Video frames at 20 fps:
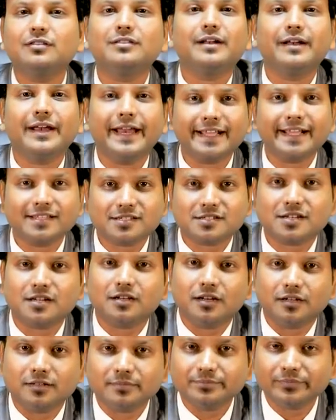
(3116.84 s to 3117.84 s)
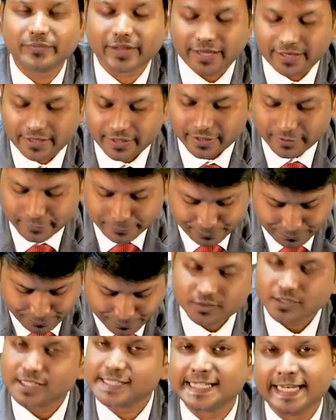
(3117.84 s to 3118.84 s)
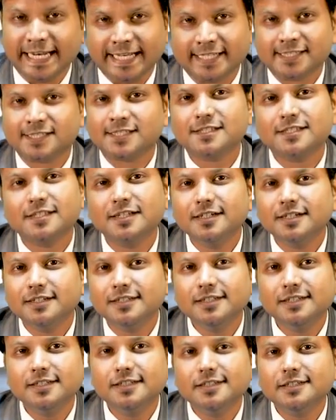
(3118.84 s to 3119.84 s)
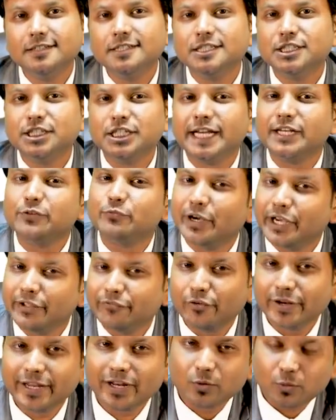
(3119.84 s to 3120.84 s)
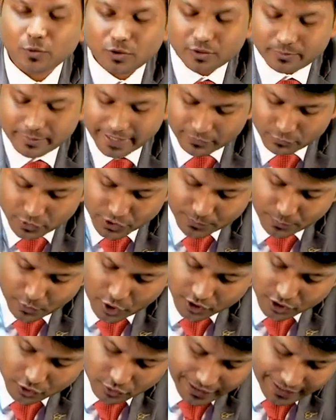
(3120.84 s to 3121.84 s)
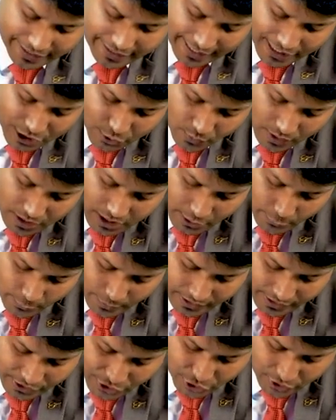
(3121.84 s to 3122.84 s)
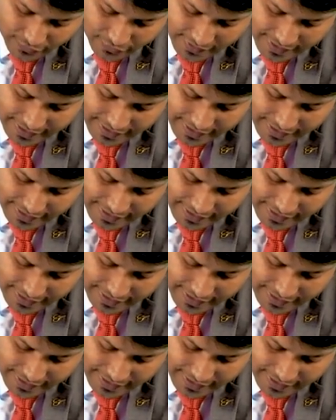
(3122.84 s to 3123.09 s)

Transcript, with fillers: to the next area, the snakes. A 24-year-old man was brought to the casualty with a history of